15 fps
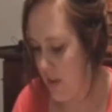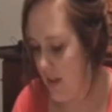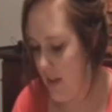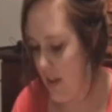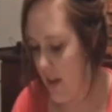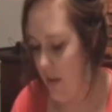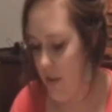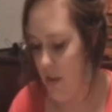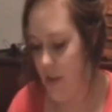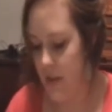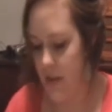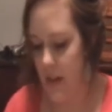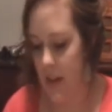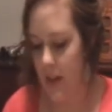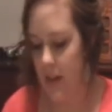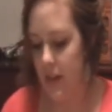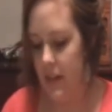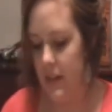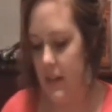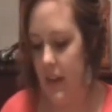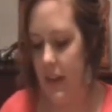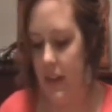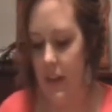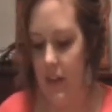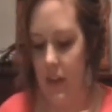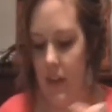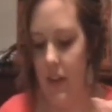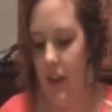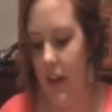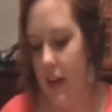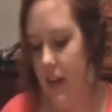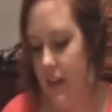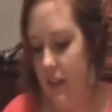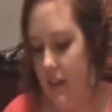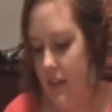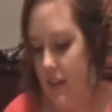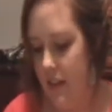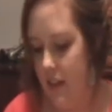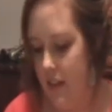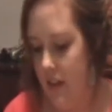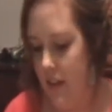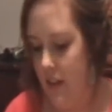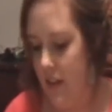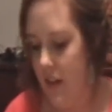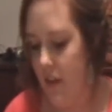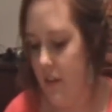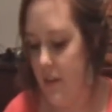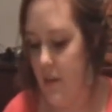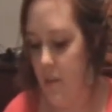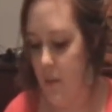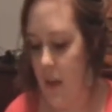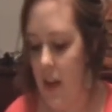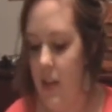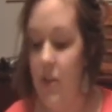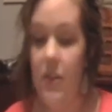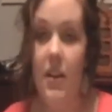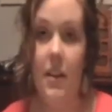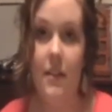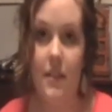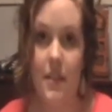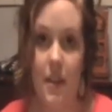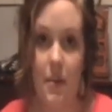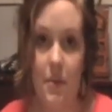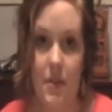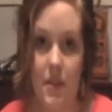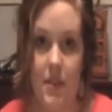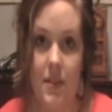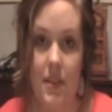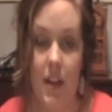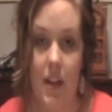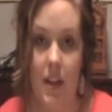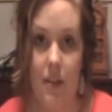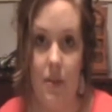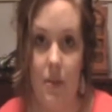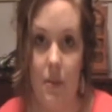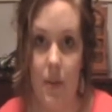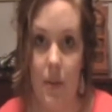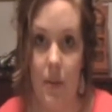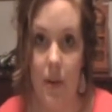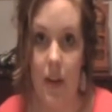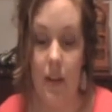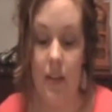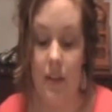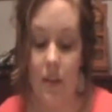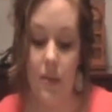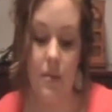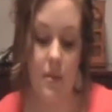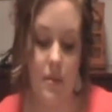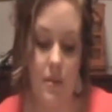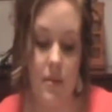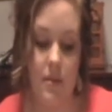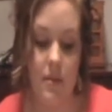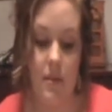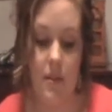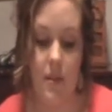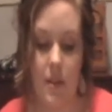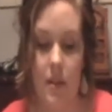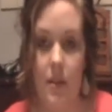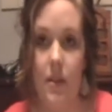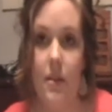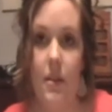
but see, now it just kind of looks like a little head of some kind. You could even say it was a snake if you really wanted to.